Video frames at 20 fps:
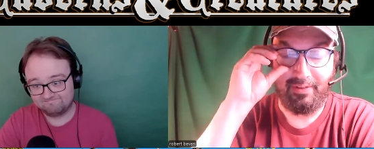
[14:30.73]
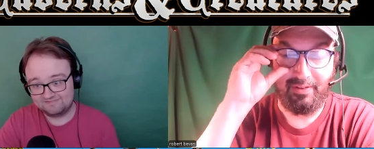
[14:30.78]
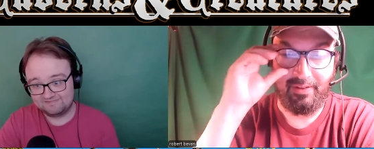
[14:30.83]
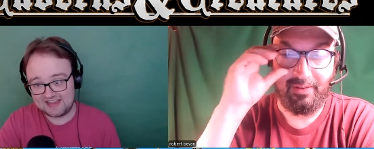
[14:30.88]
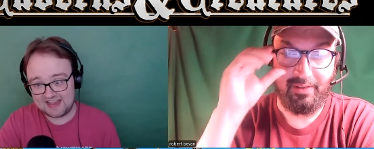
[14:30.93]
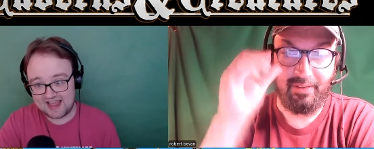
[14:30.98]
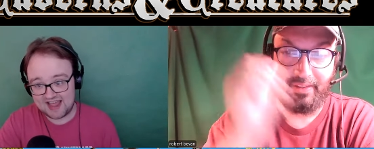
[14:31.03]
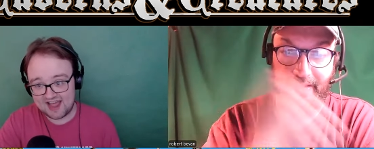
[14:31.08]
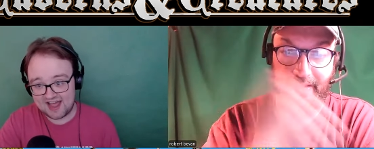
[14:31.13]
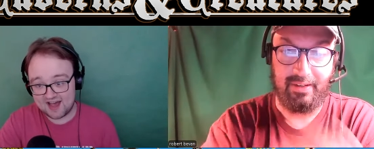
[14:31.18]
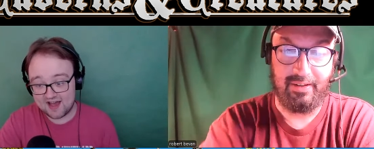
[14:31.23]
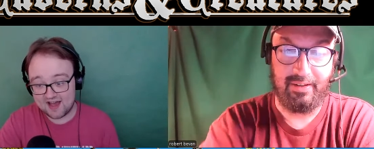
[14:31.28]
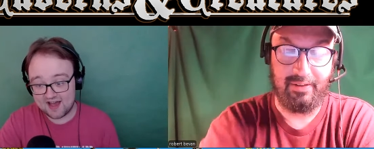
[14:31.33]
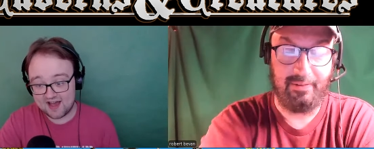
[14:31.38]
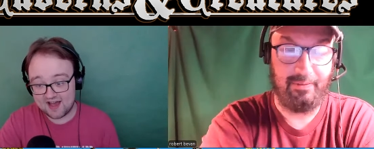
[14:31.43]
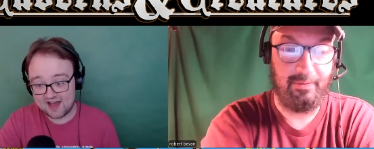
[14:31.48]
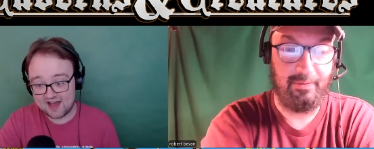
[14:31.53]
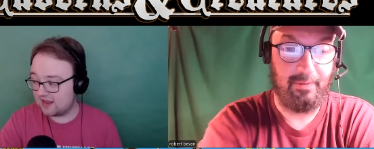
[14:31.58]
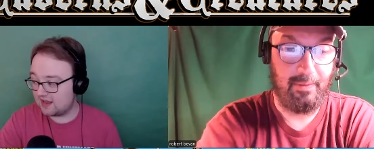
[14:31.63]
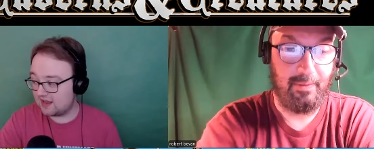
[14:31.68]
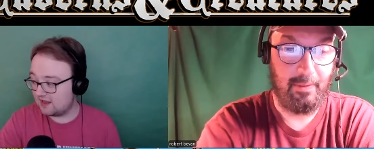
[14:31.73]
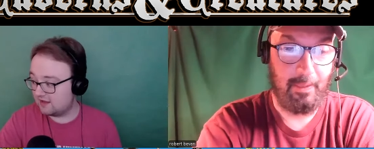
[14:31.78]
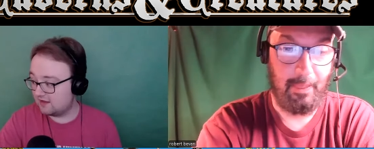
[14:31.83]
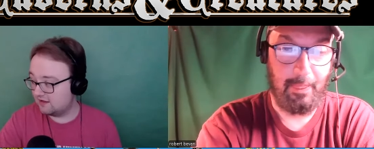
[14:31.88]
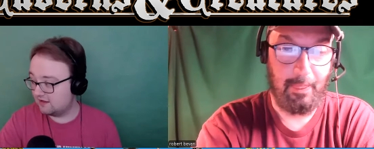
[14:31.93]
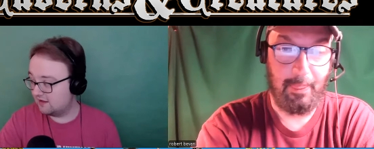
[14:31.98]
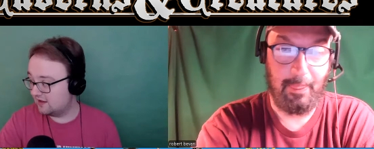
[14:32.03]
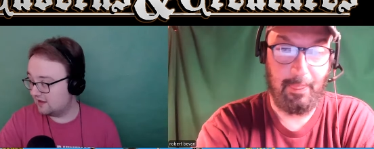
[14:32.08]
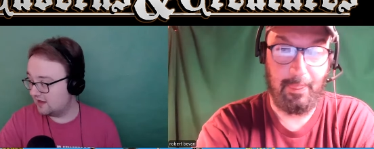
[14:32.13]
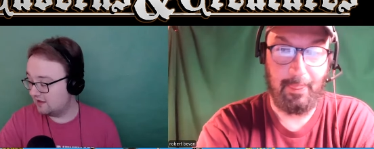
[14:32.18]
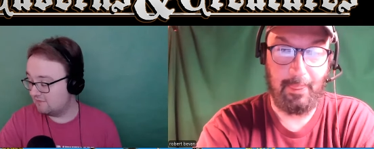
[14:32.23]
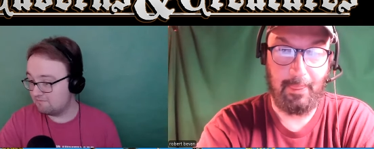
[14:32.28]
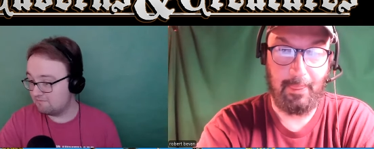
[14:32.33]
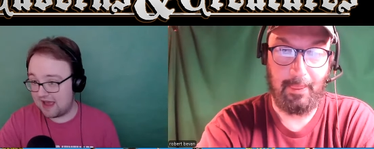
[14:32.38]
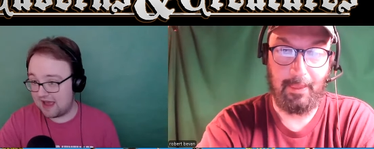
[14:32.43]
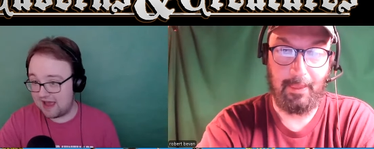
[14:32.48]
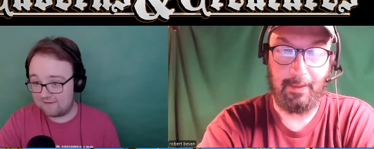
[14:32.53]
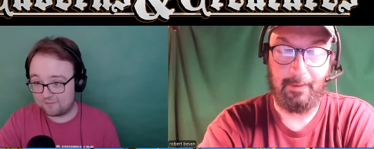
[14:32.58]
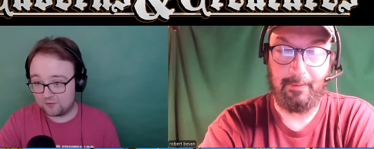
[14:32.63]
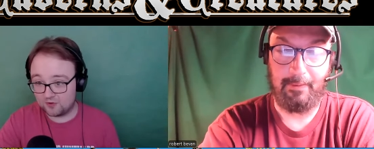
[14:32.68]
Speaker 1: Yeah, I am
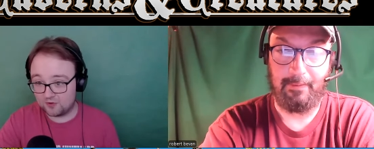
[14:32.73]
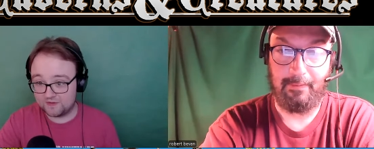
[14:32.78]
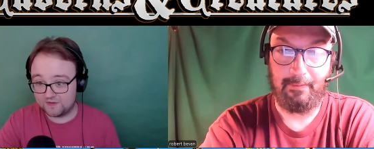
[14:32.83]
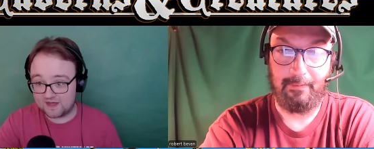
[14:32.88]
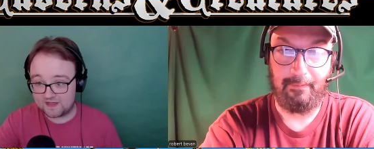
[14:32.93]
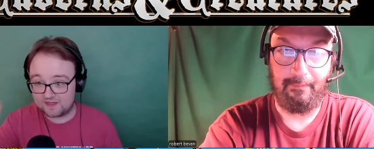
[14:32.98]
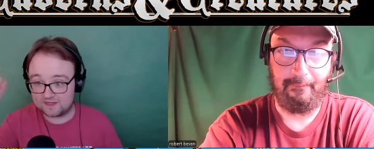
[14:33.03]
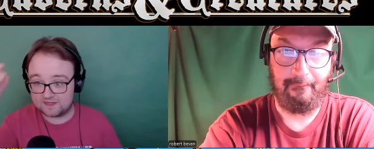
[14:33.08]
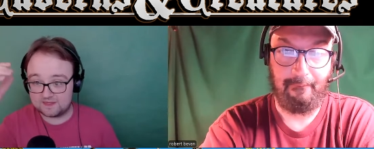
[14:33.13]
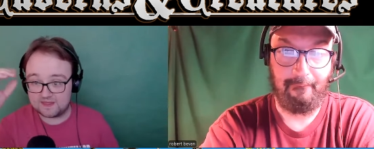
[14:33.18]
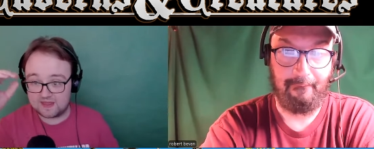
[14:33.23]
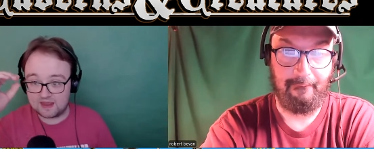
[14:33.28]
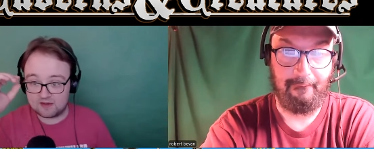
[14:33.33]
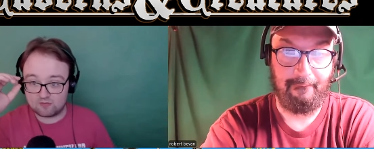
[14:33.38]
baffled that they